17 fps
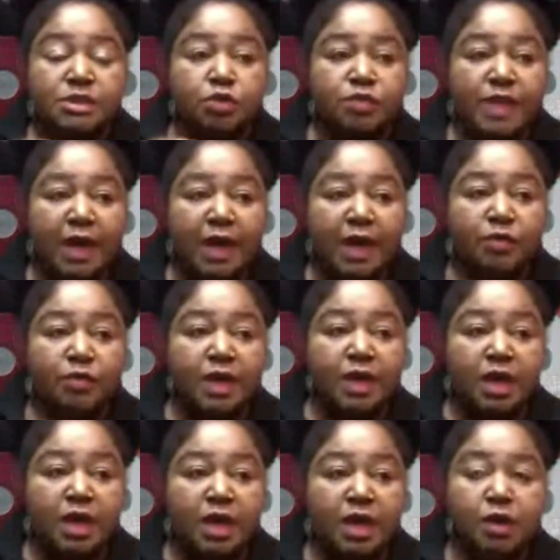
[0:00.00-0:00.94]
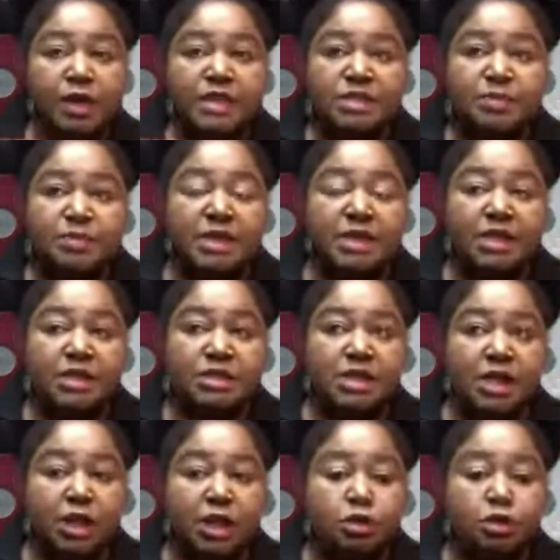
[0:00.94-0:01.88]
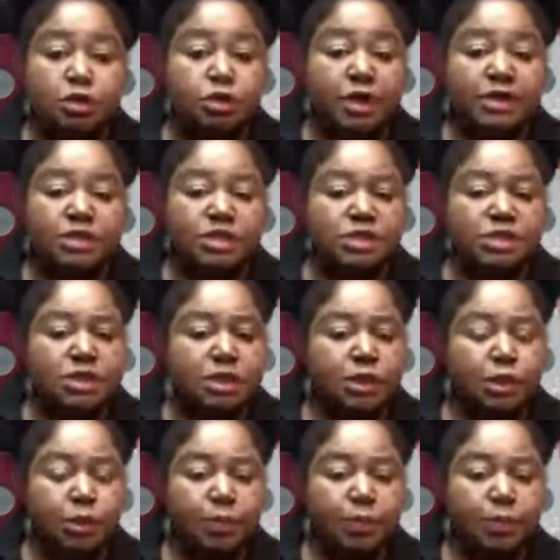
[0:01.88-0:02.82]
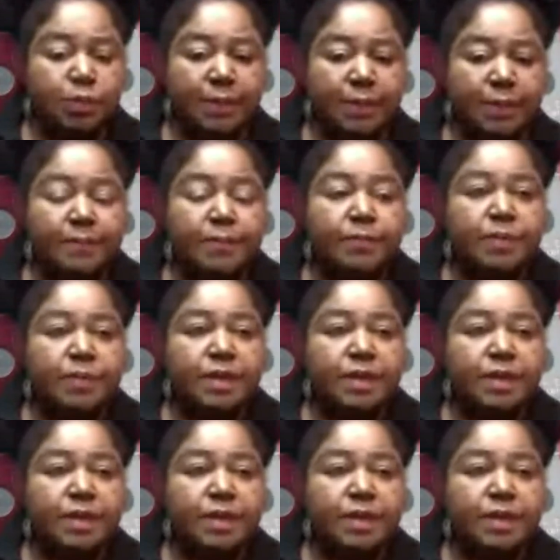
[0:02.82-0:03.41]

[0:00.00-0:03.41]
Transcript: So now the hair is beginning to air dry just a little bit.